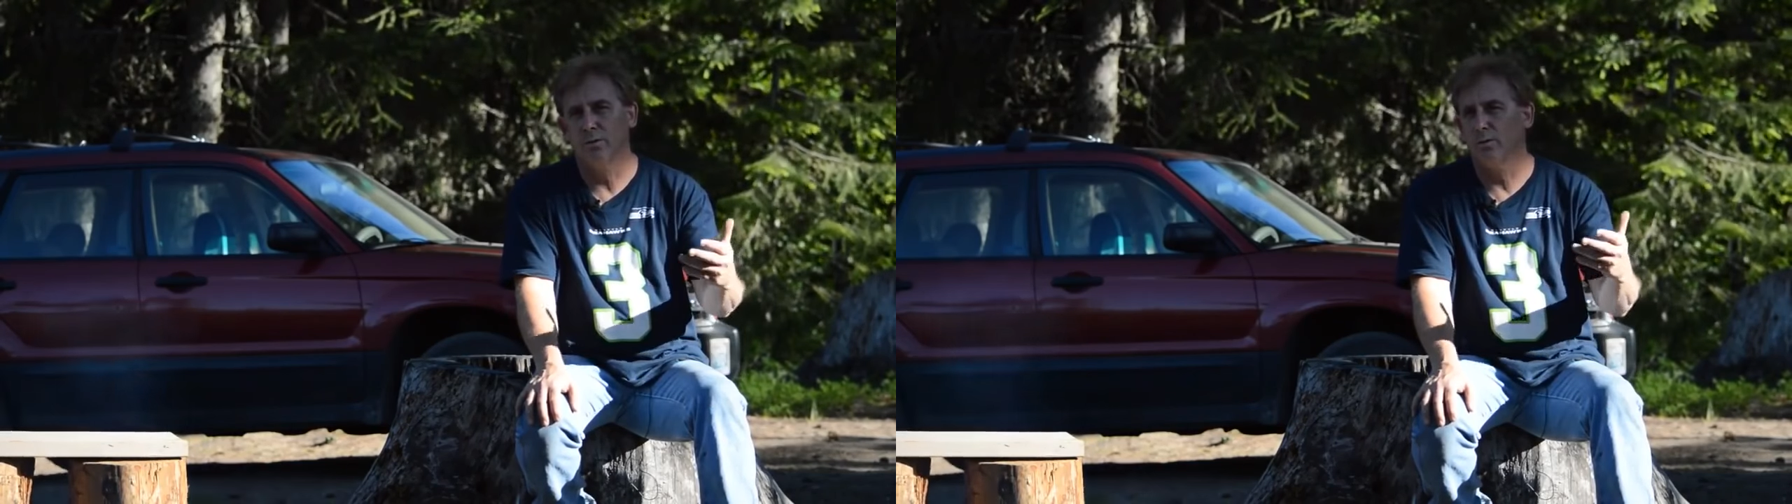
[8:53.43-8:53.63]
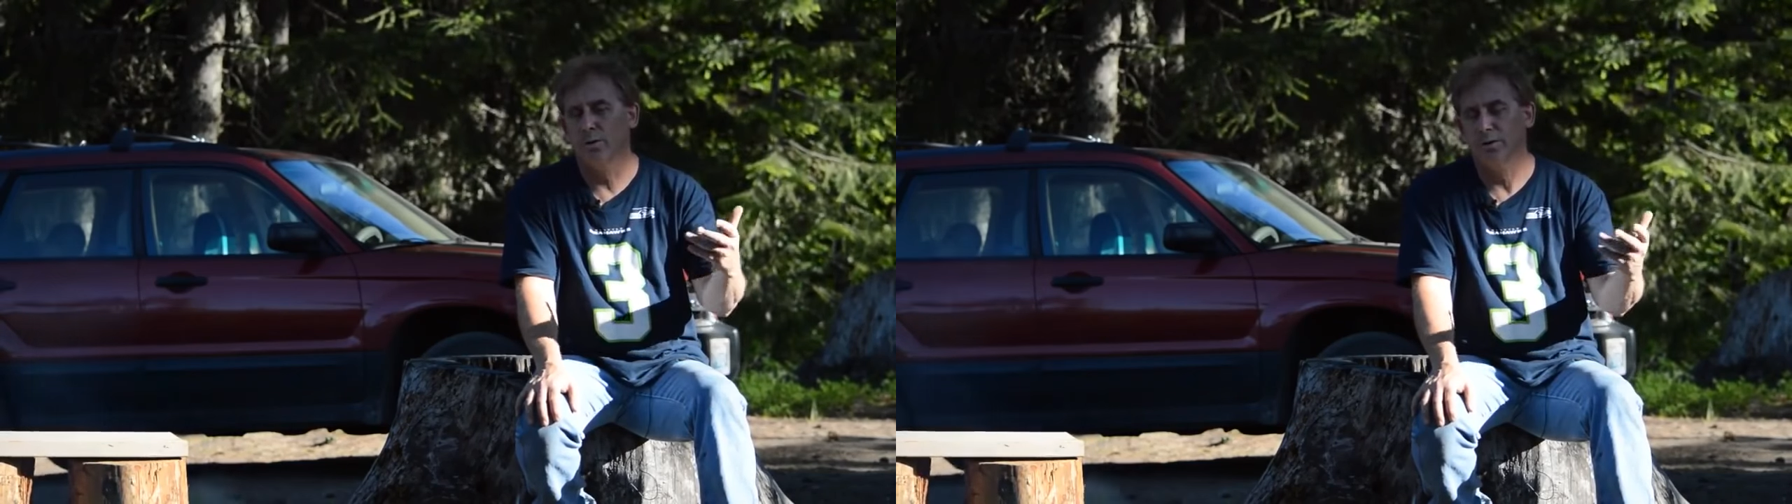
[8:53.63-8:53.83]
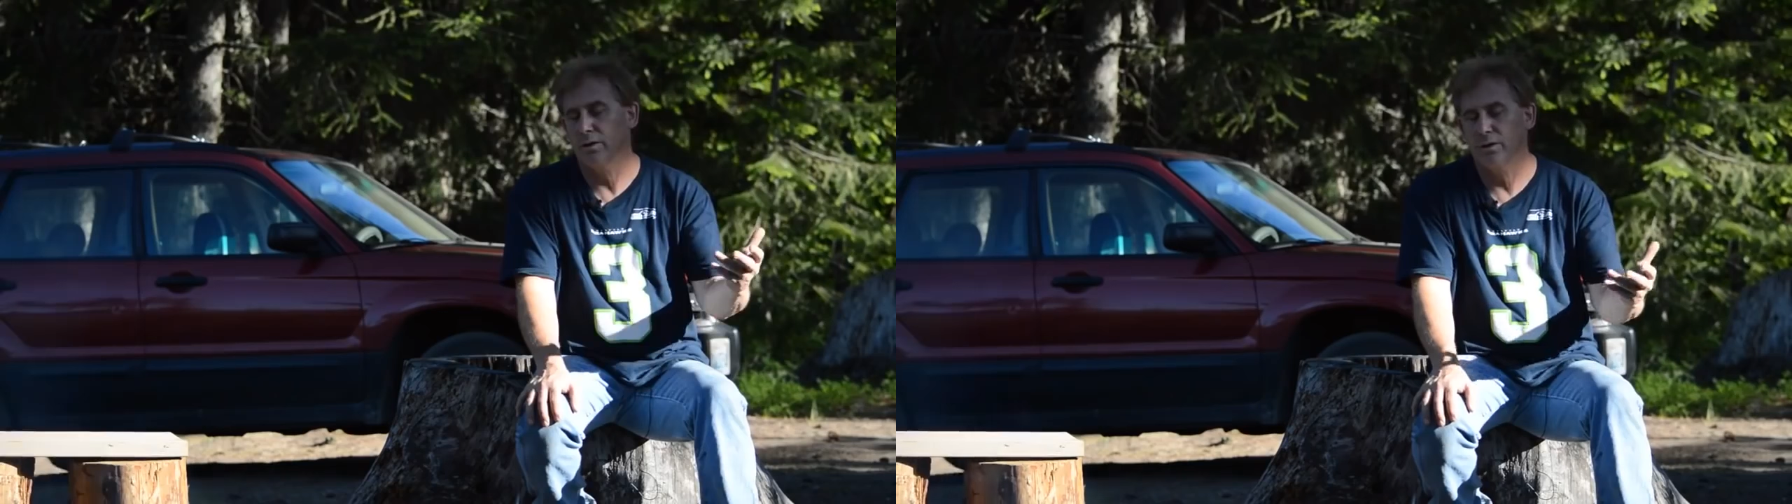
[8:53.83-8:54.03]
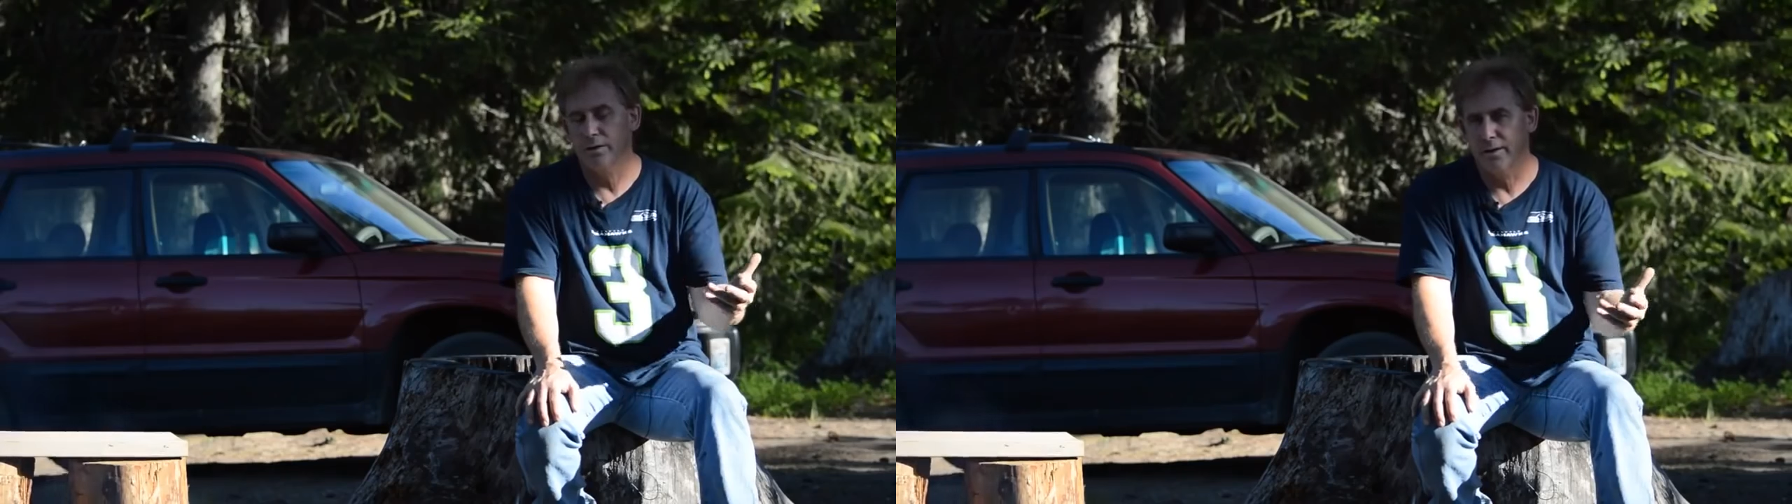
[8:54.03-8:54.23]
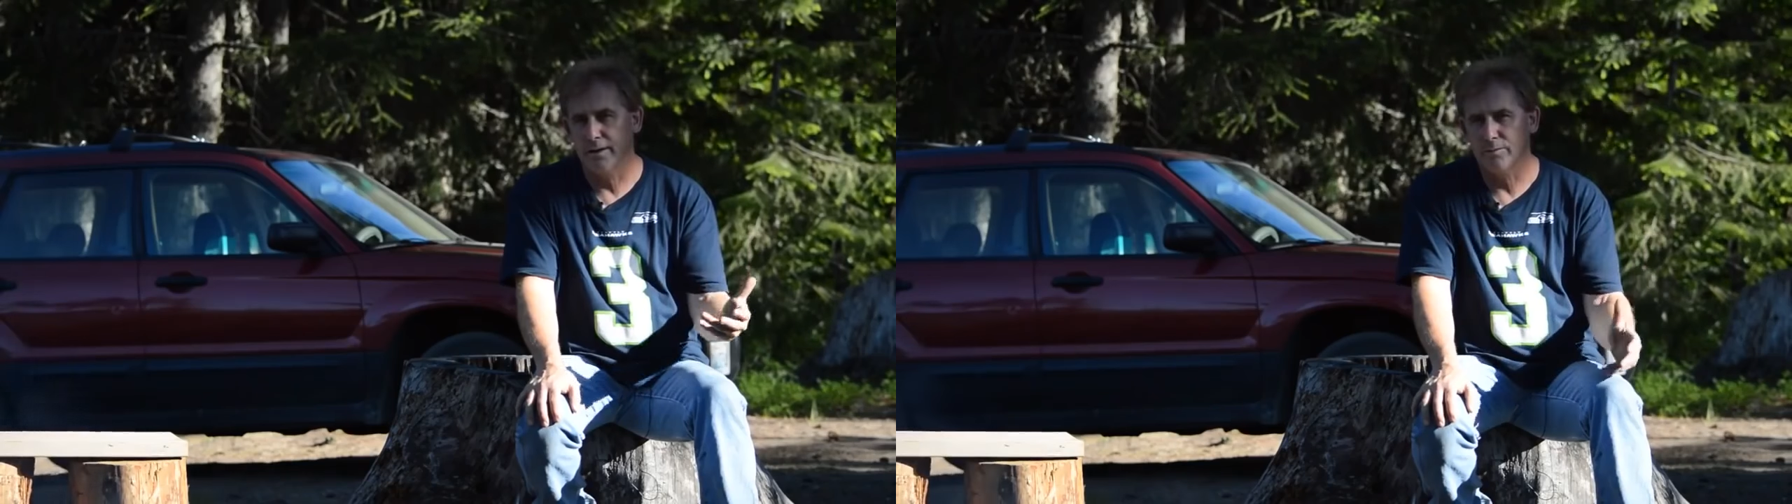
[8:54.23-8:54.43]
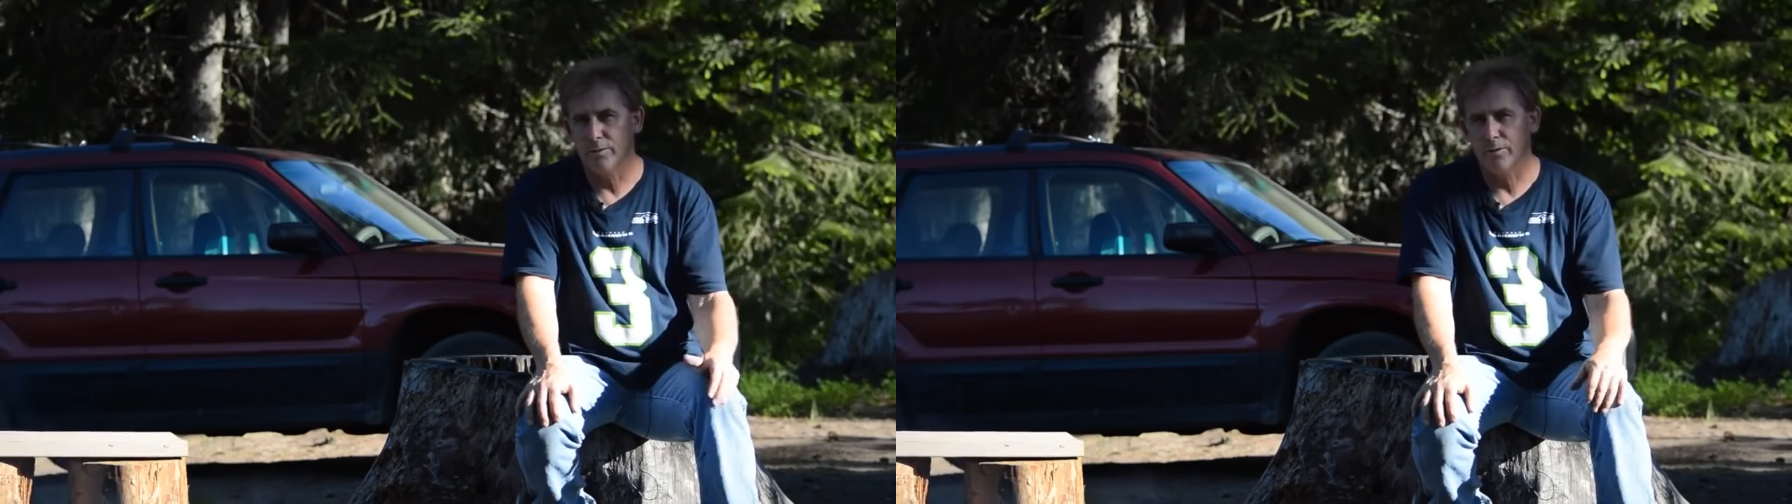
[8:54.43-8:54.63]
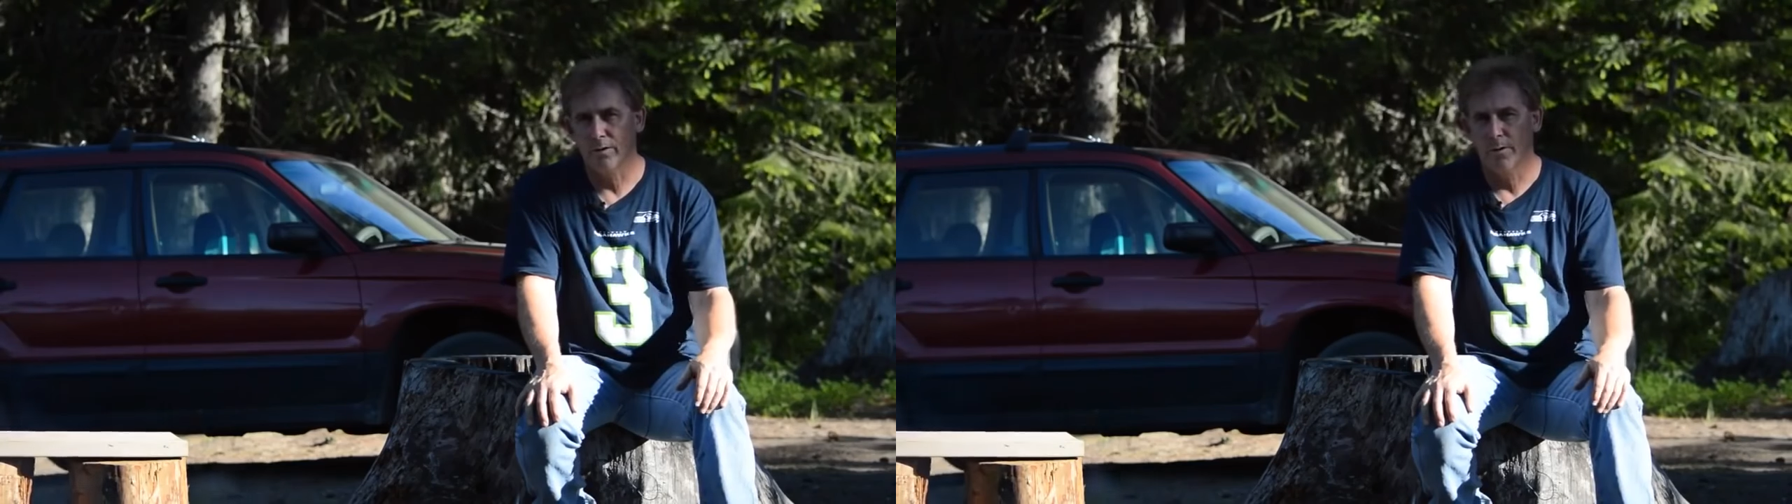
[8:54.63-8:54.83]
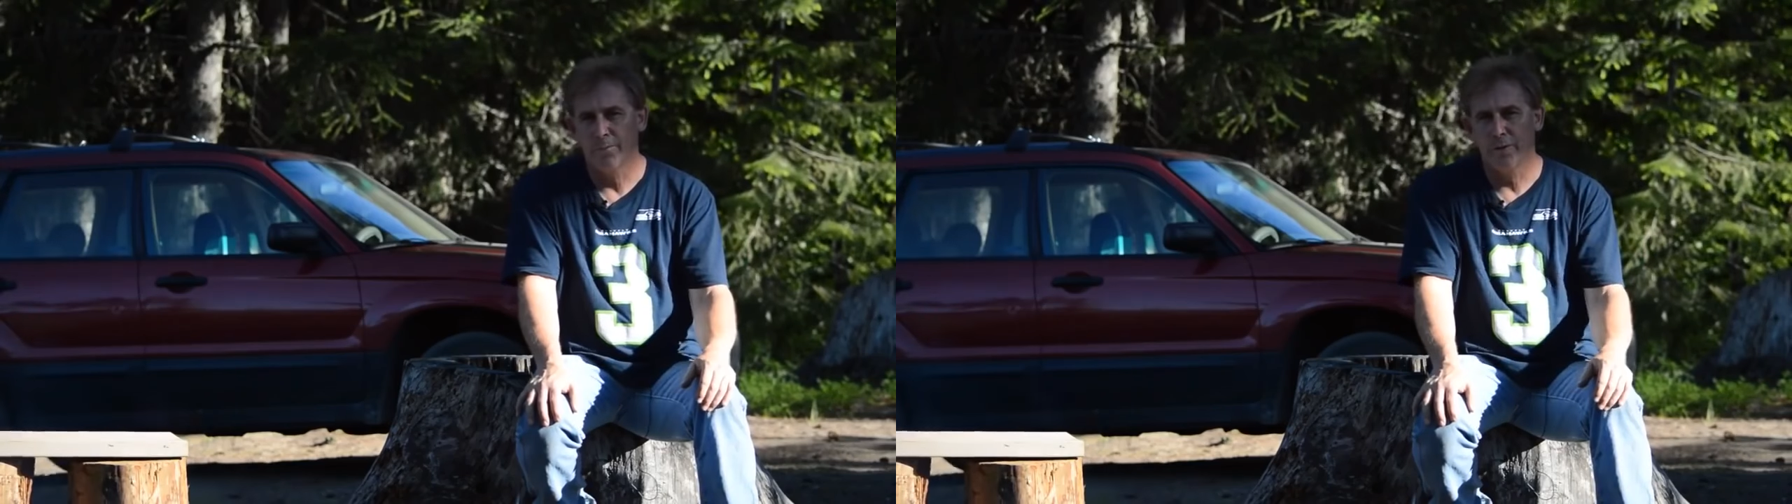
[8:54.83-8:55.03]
or what they're going to die for,